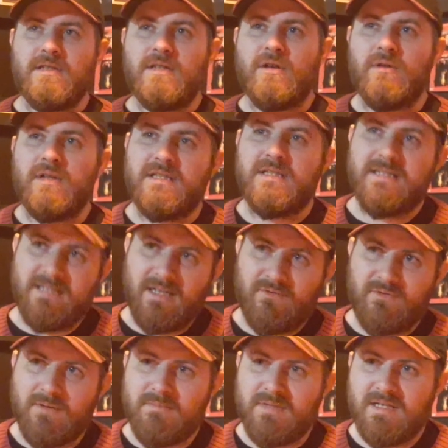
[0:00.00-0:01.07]
you know, it's
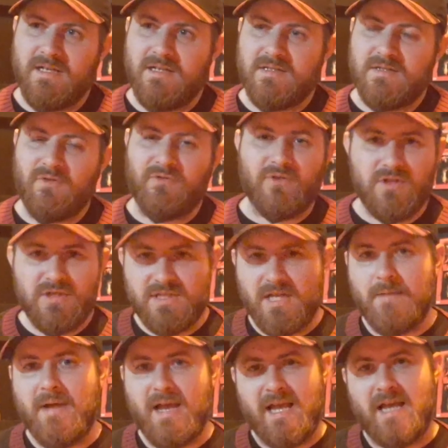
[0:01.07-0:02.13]
different because the first
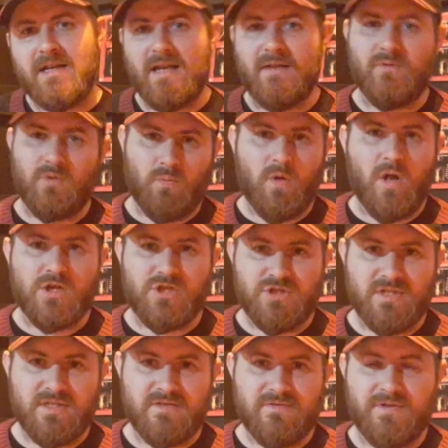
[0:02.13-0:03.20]
time I had ever
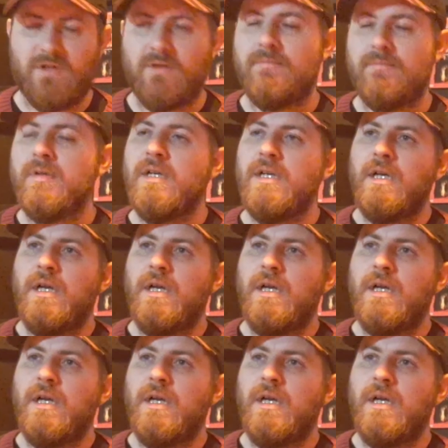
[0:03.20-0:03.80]
watched this film,